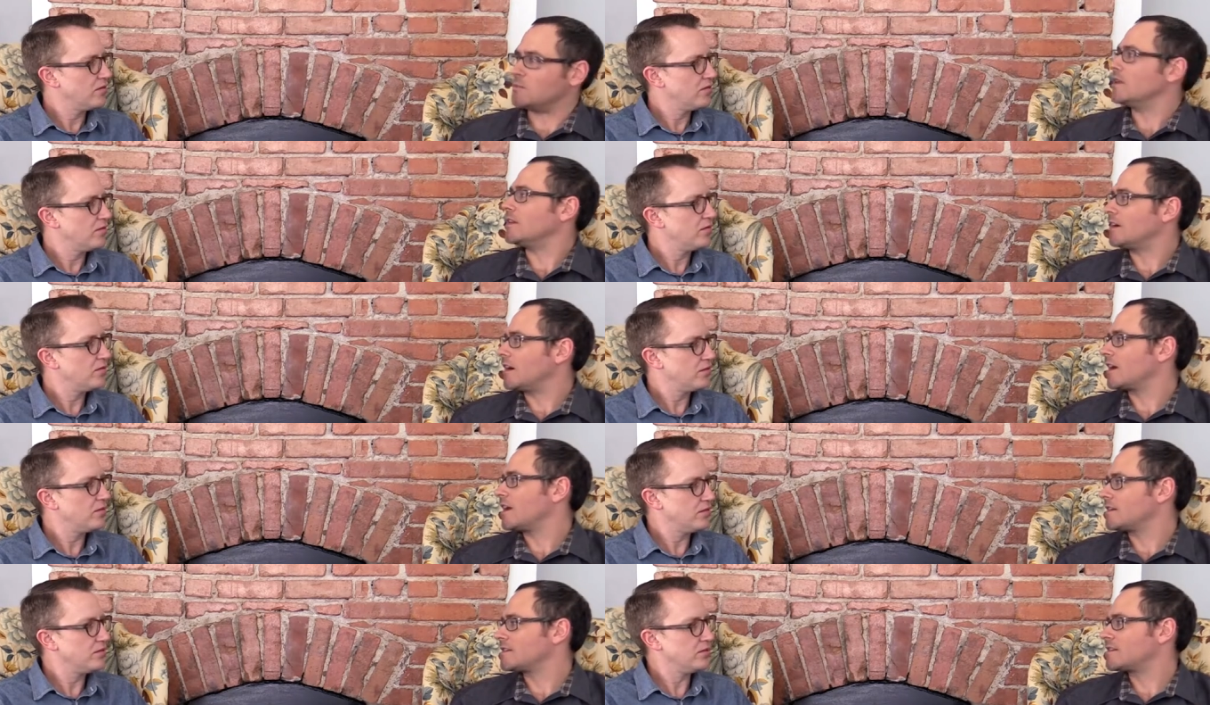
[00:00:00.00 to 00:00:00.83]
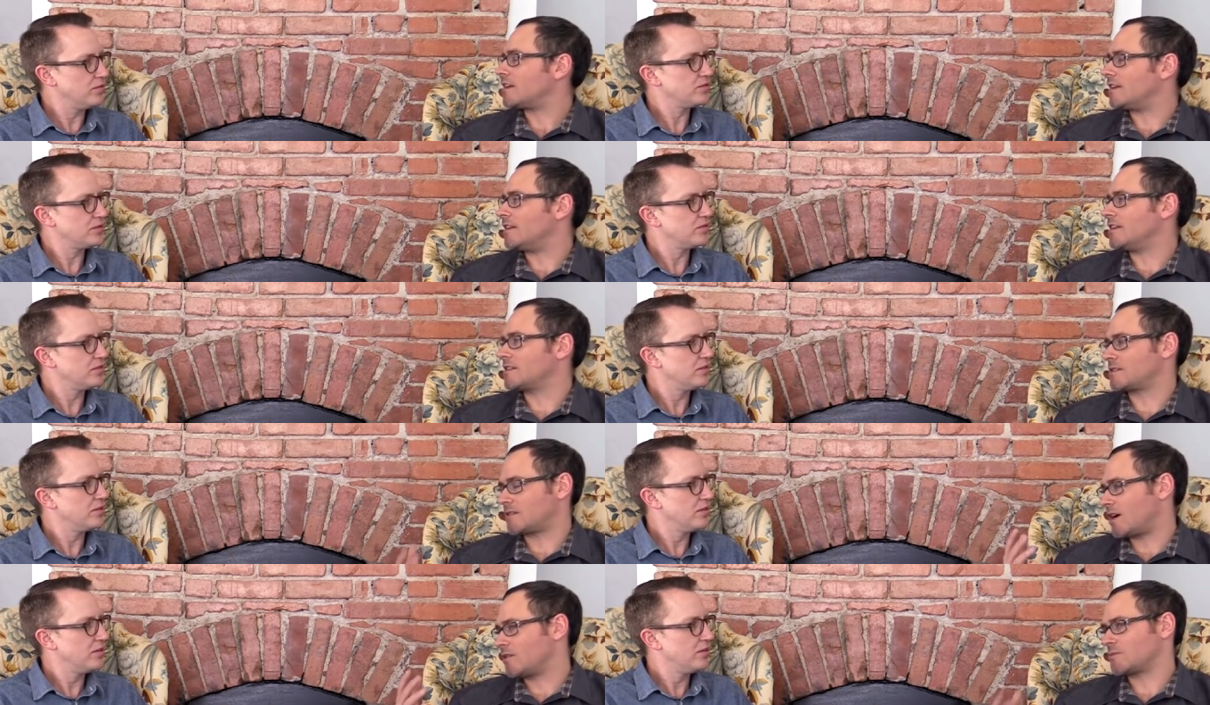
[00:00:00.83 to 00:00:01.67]
Speaker 1: been there, I guess. And this
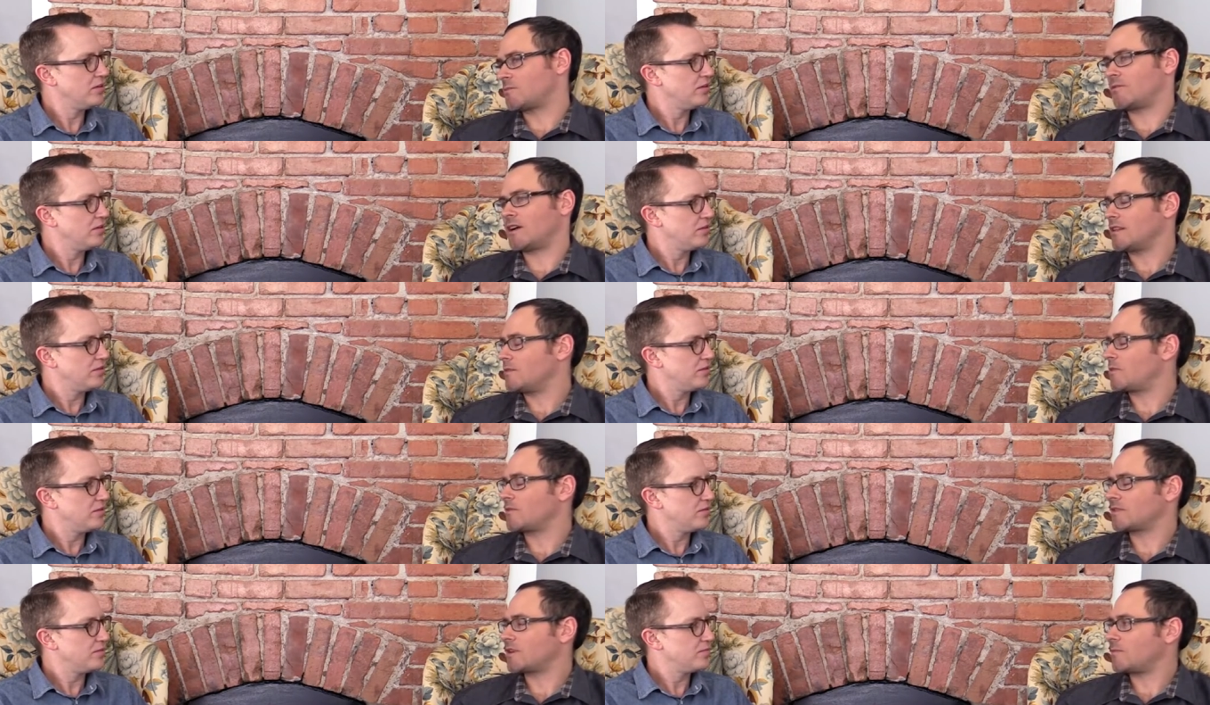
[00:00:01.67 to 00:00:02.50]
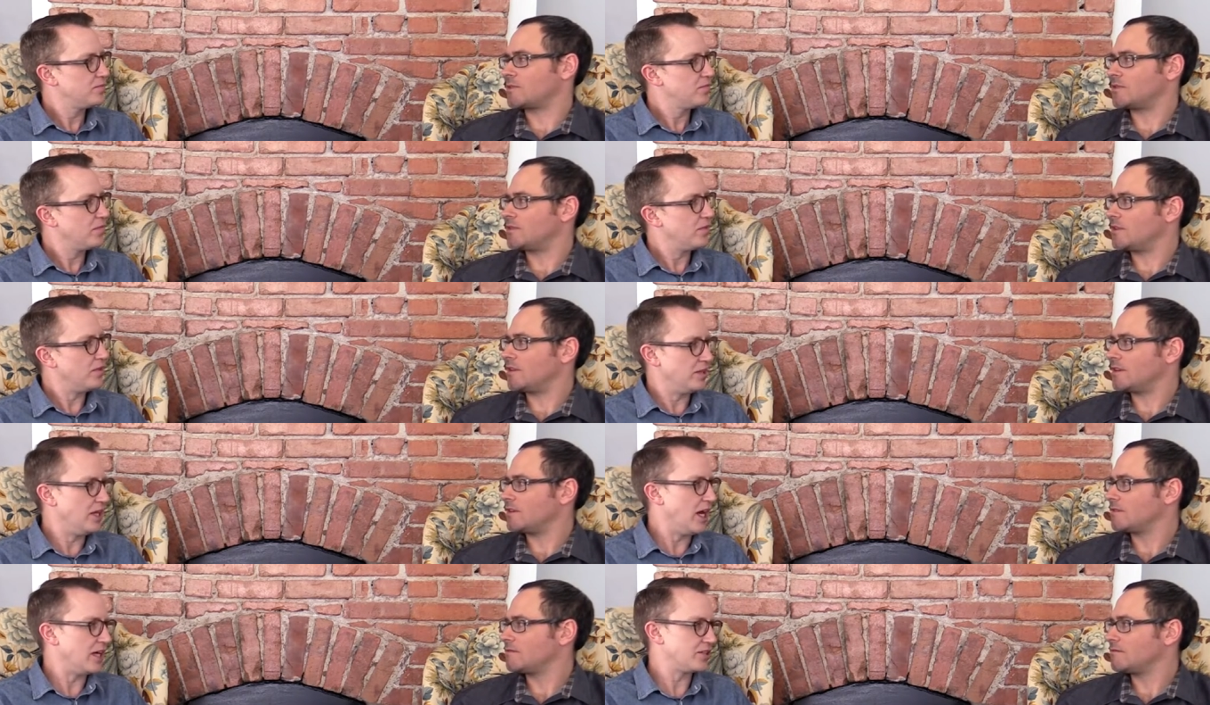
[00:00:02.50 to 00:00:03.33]
house provided the perfect opportunity
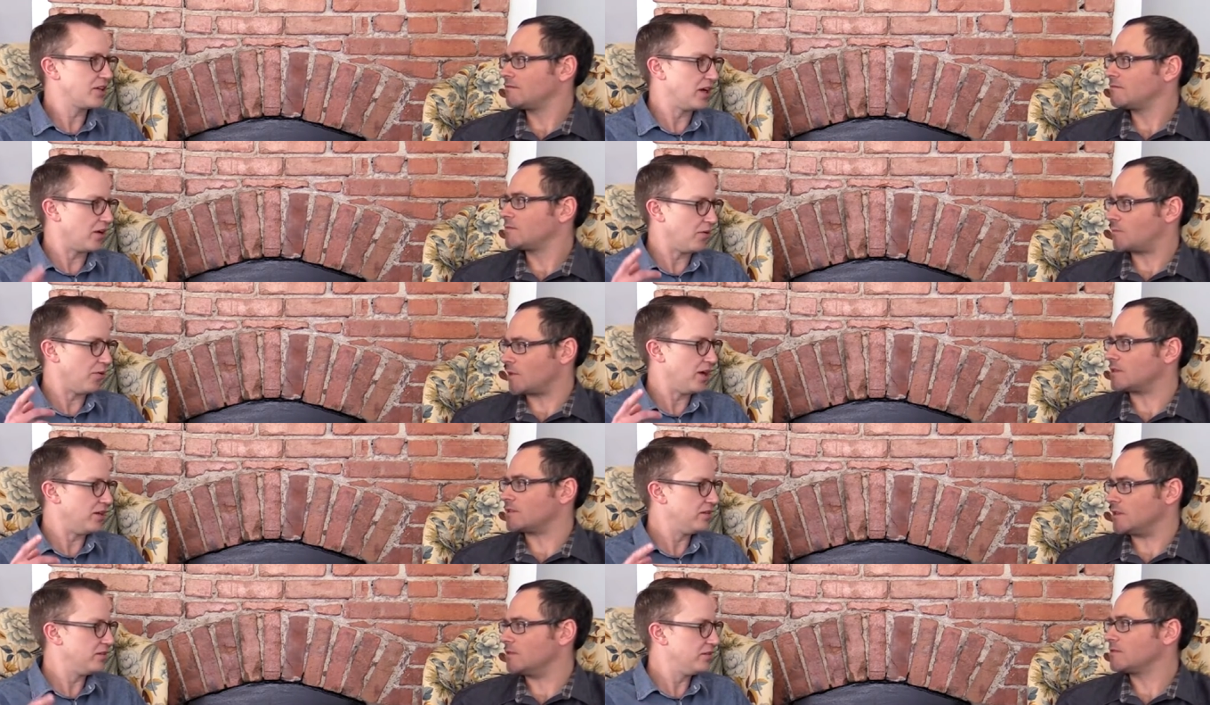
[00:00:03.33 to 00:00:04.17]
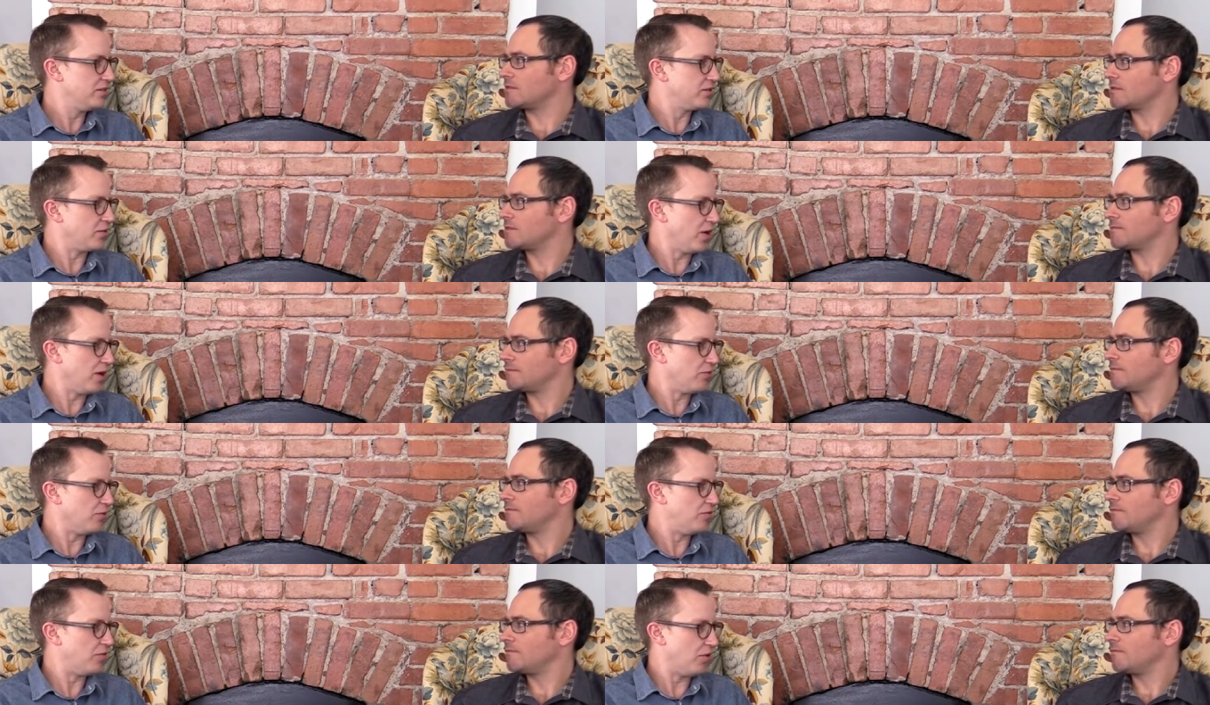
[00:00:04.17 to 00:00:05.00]
to it's got a great
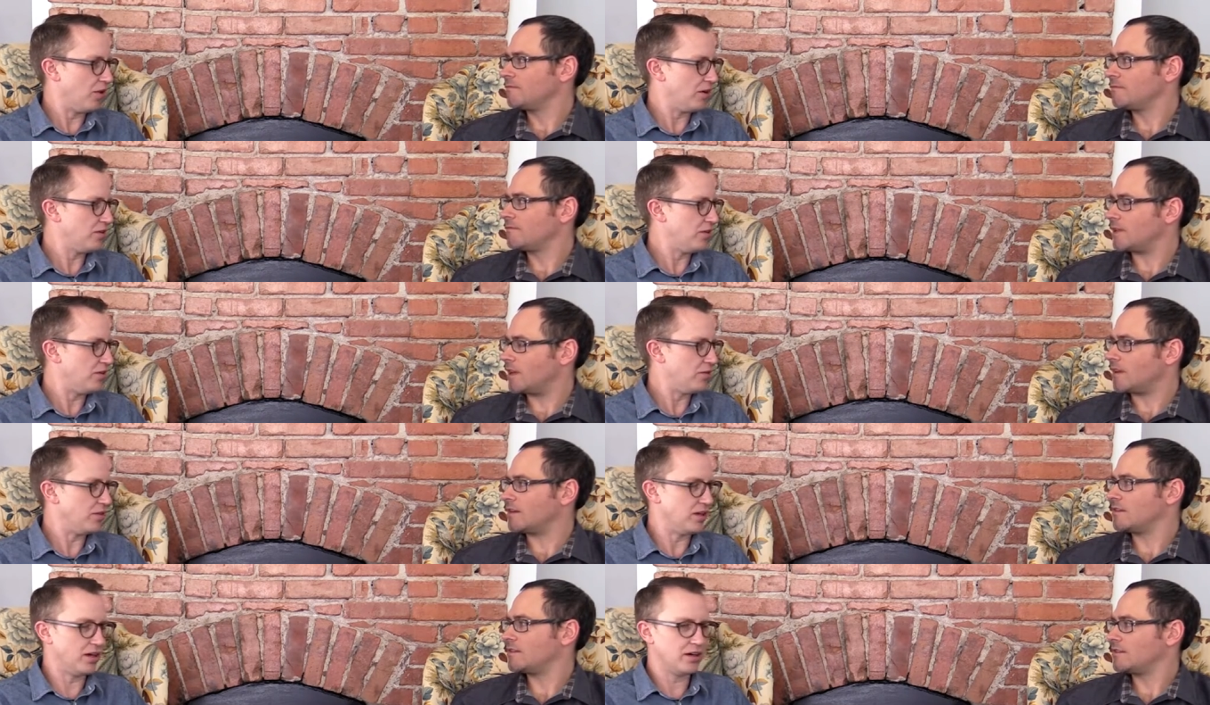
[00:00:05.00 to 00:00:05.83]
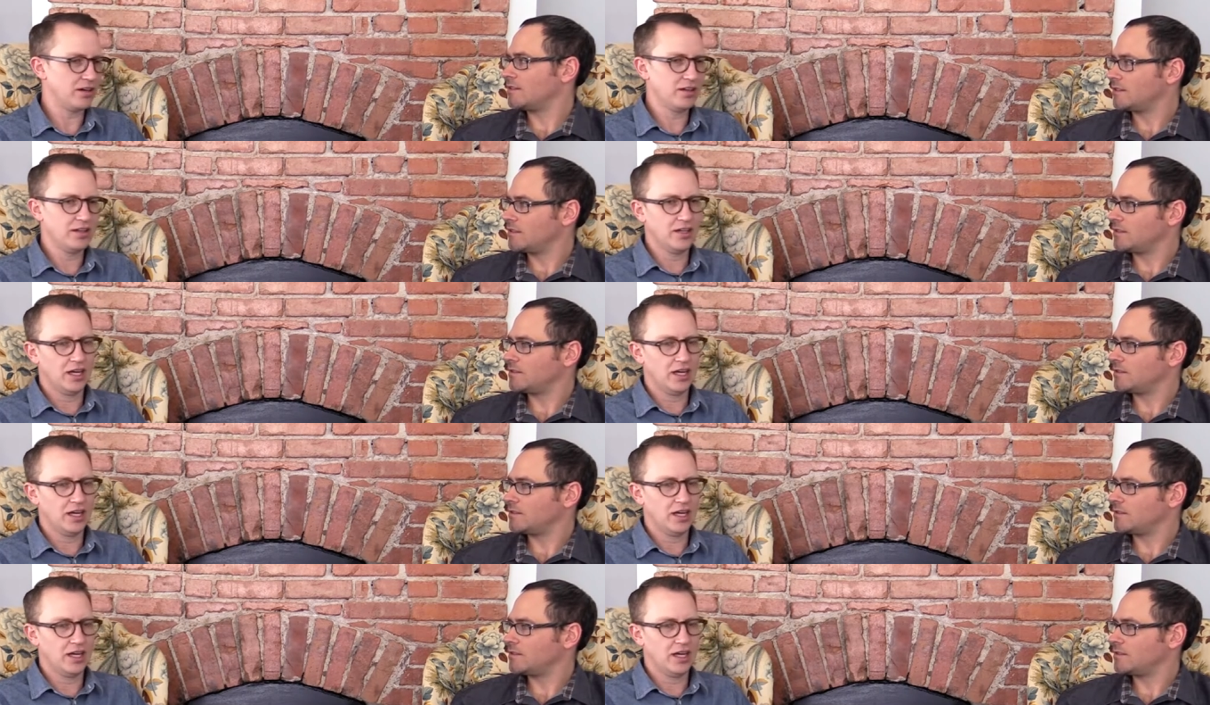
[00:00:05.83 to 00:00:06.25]
roof for it
Speaker 2: over there.